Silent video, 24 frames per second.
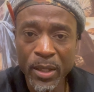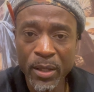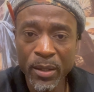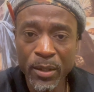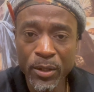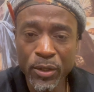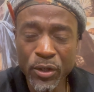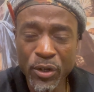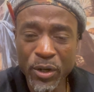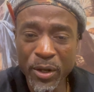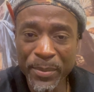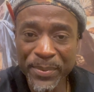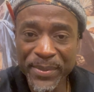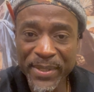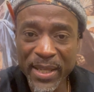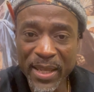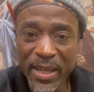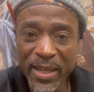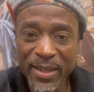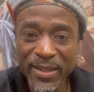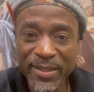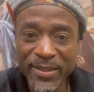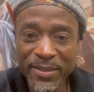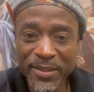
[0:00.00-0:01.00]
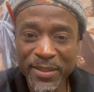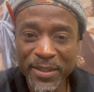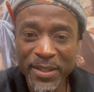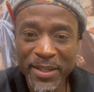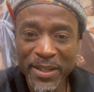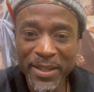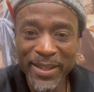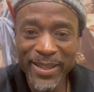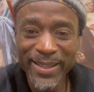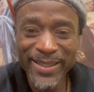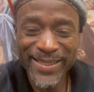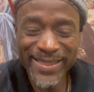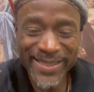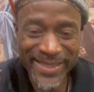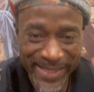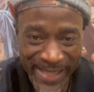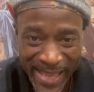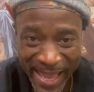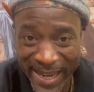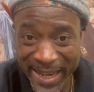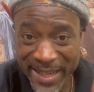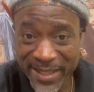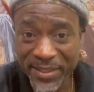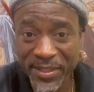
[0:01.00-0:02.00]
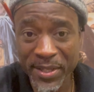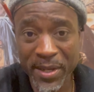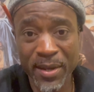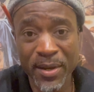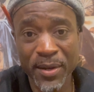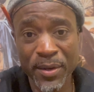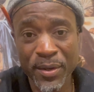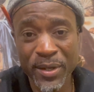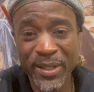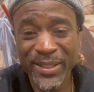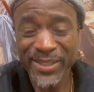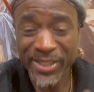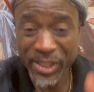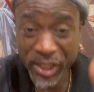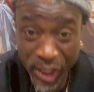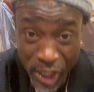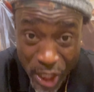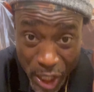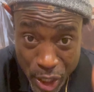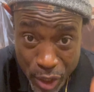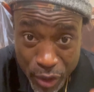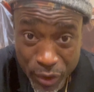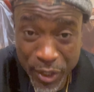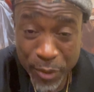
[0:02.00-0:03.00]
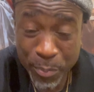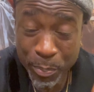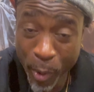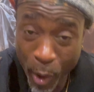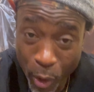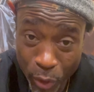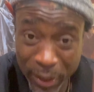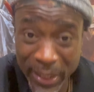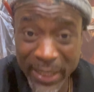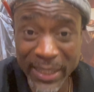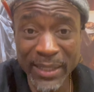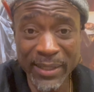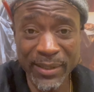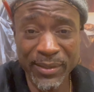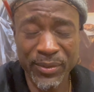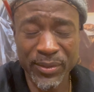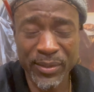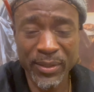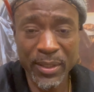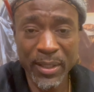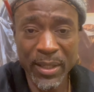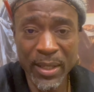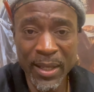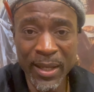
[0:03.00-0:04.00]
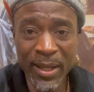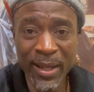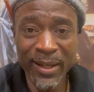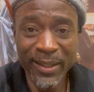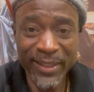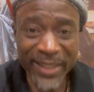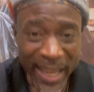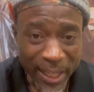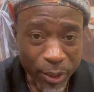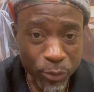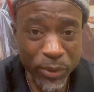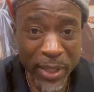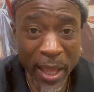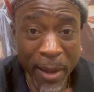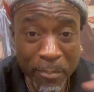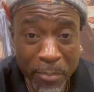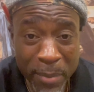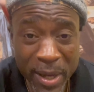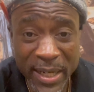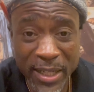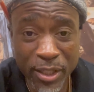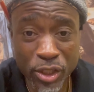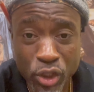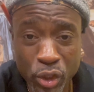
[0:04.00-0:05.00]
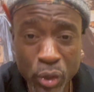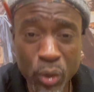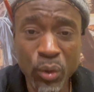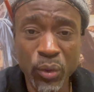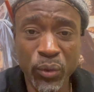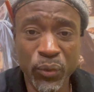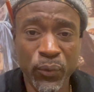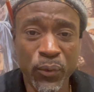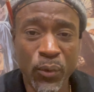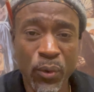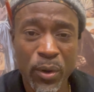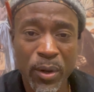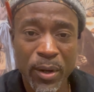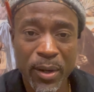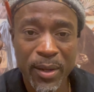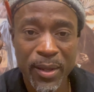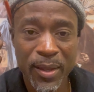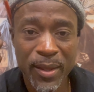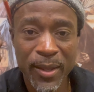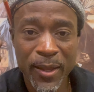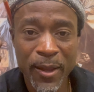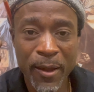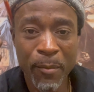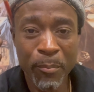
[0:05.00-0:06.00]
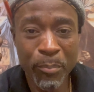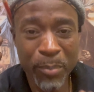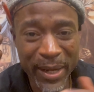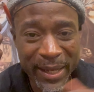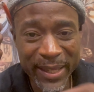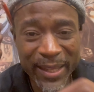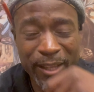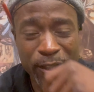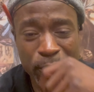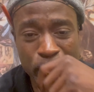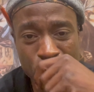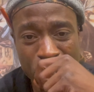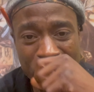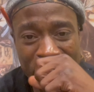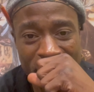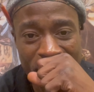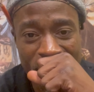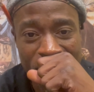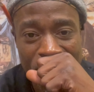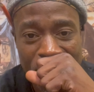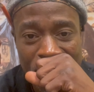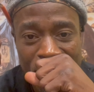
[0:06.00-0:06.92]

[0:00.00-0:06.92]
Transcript: You know what I'm saying? Sanitary, security, police. That's what that money is used for. But guess what?